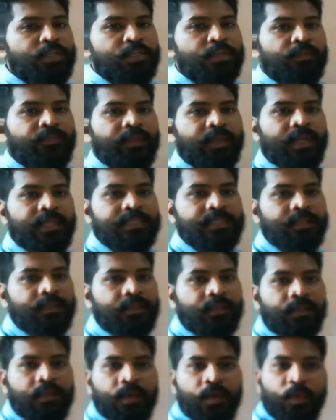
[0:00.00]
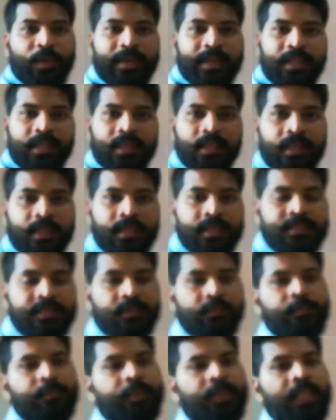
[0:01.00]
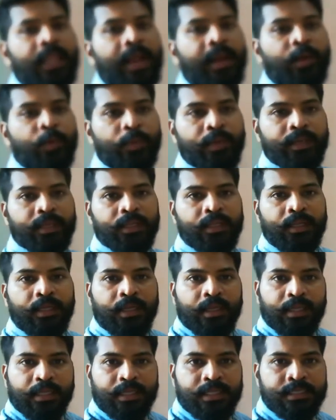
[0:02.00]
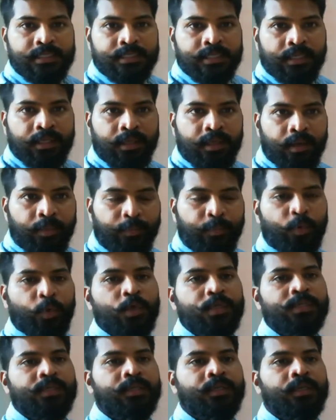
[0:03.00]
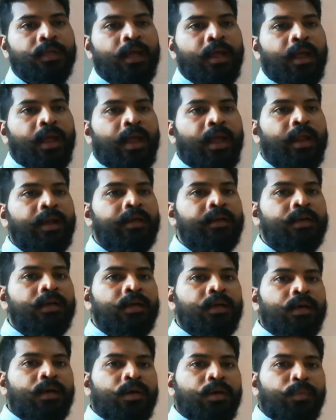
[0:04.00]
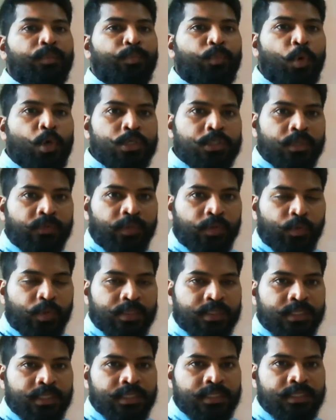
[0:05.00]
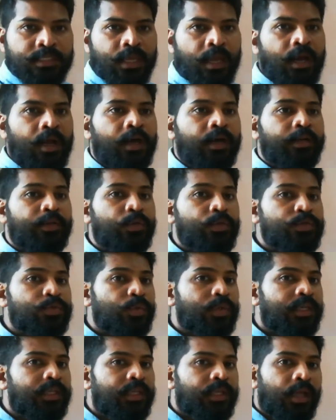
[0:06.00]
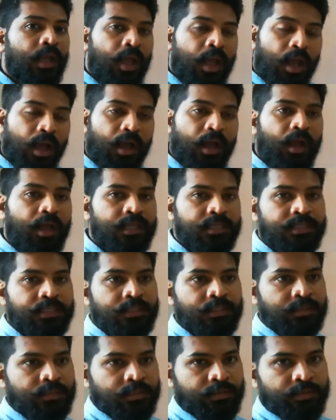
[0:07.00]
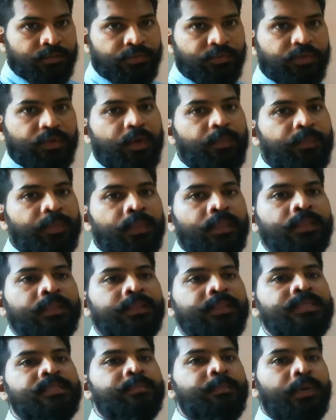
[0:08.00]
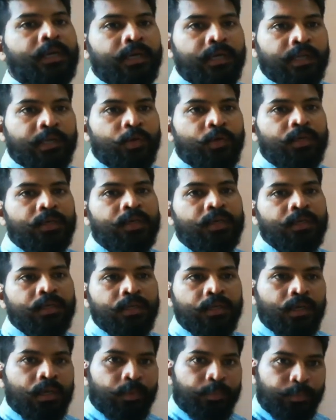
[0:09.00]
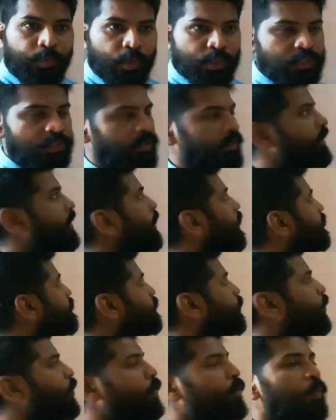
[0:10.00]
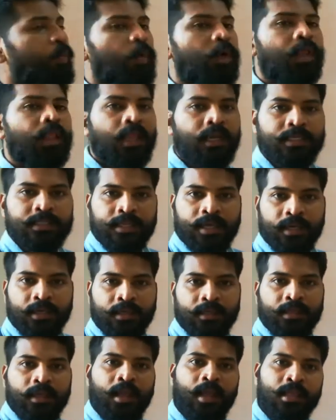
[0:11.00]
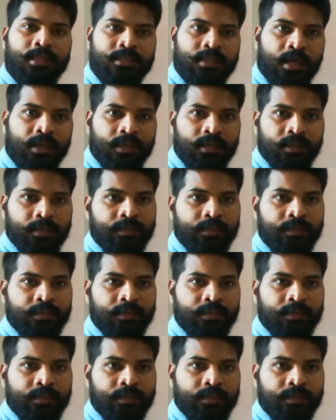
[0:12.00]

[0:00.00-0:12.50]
of the lesson, very simple and very easy portion, and most of the questions are usually asked from this particular portion. So let's get started.